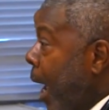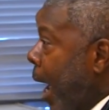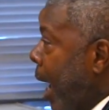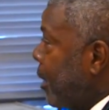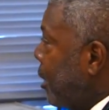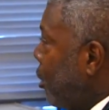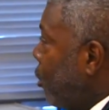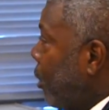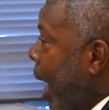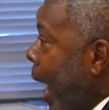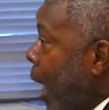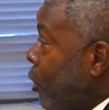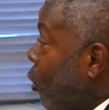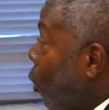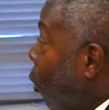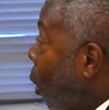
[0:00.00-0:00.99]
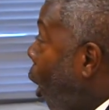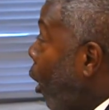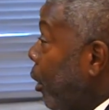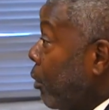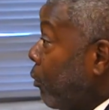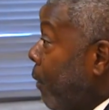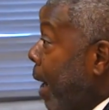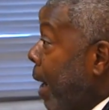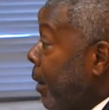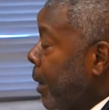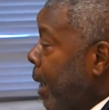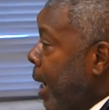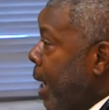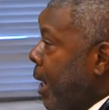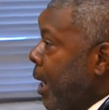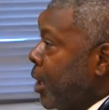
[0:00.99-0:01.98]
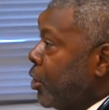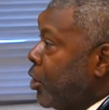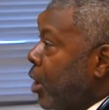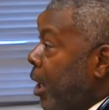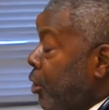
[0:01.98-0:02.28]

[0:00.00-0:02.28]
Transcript: I see you guys walking around. There's,